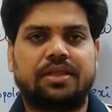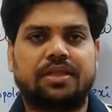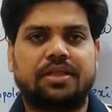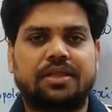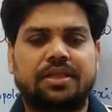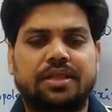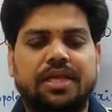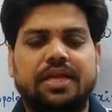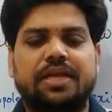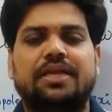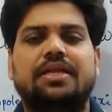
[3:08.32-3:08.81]

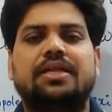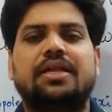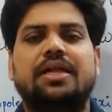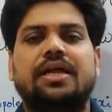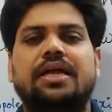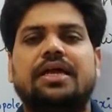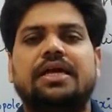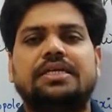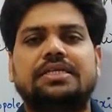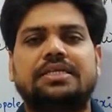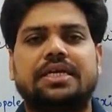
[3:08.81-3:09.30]
Then
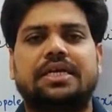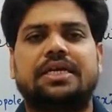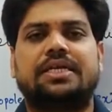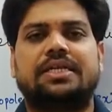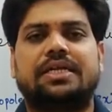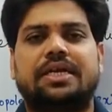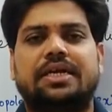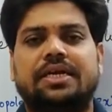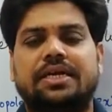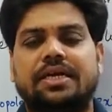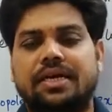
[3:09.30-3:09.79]
he said
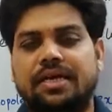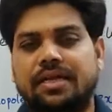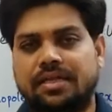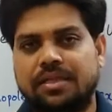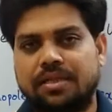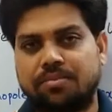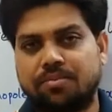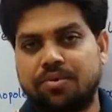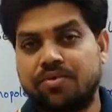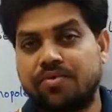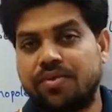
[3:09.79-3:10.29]
that
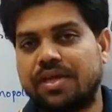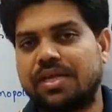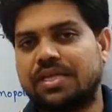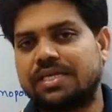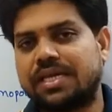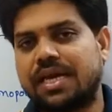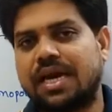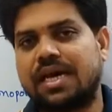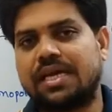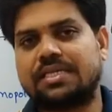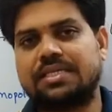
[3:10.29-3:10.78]
moving
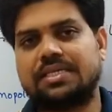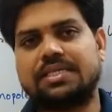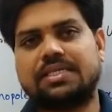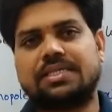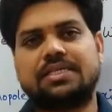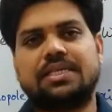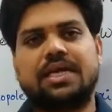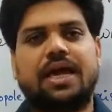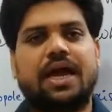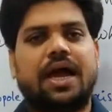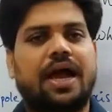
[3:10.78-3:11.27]

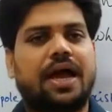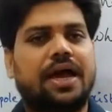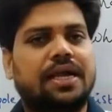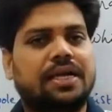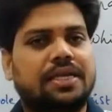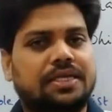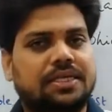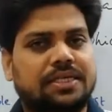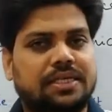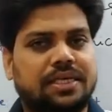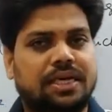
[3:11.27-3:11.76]
charges
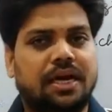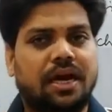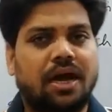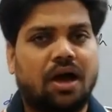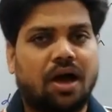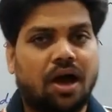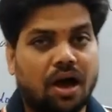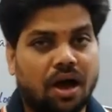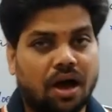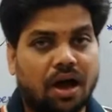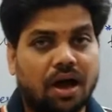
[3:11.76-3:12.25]
and
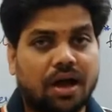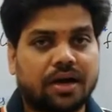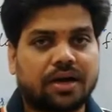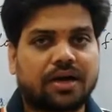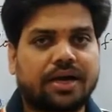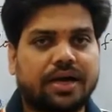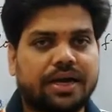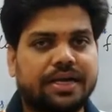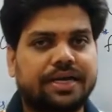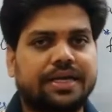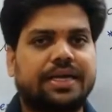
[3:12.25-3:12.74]
our
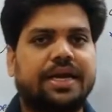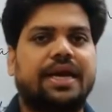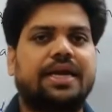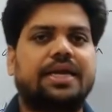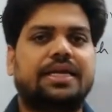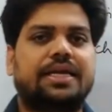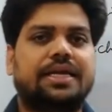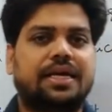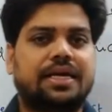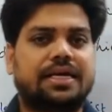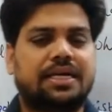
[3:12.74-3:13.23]
current
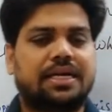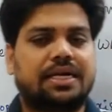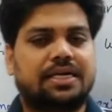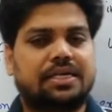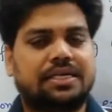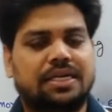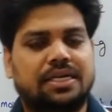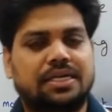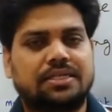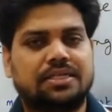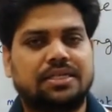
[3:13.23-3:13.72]
carrying
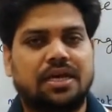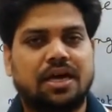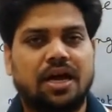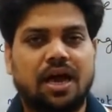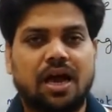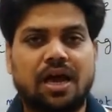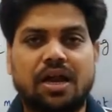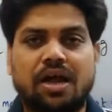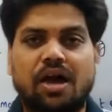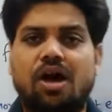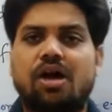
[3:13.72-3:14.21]
conductors
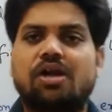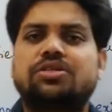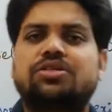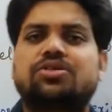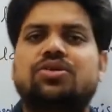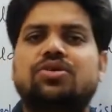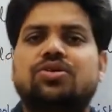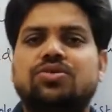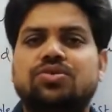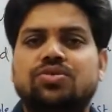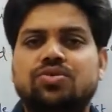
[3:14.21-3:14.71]
are
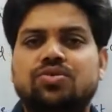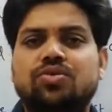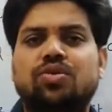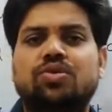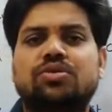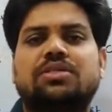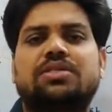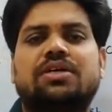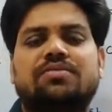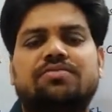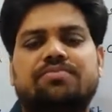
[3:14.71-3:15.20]
also
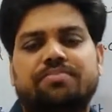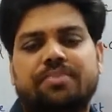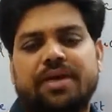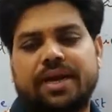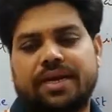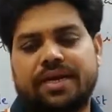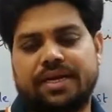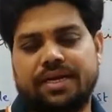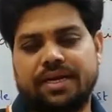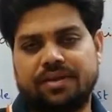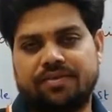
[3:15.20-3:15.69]
source of
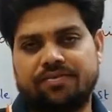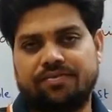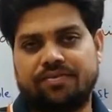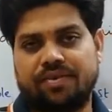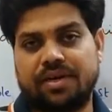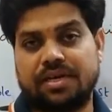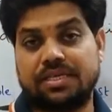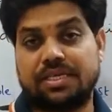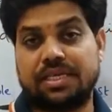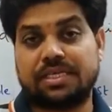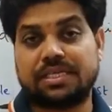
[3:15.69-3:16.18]
magnetic
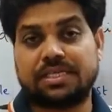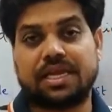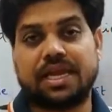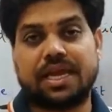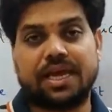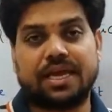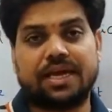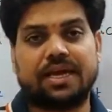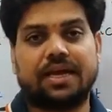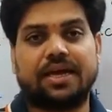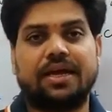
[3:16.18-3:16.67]
field, just
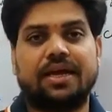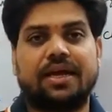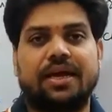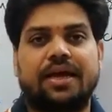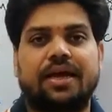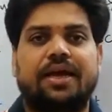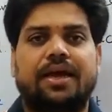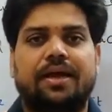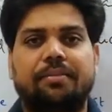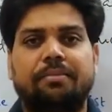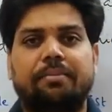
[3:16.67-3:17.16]
like
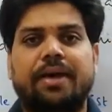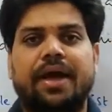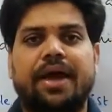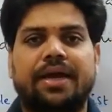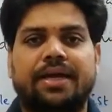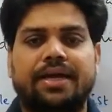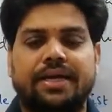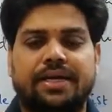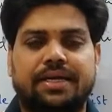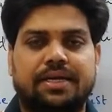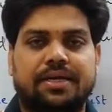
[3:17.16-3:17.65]
a
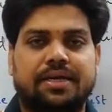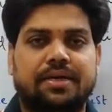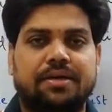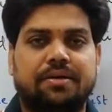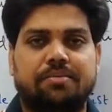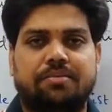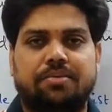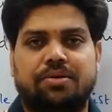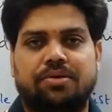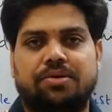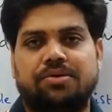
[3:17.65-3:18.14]
magnet
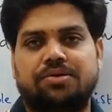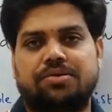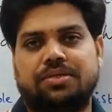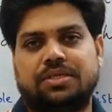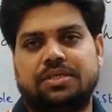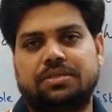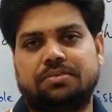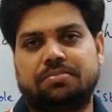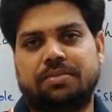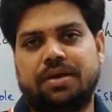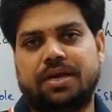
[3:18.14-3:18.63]

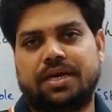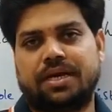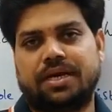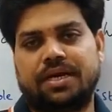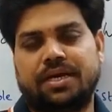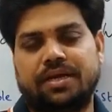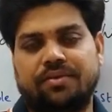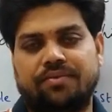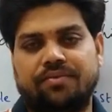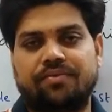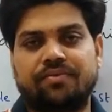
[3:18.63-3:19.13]
produces
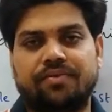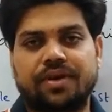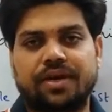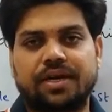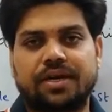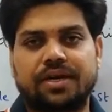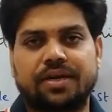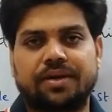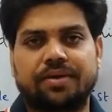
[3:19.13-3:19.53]
magnetic field.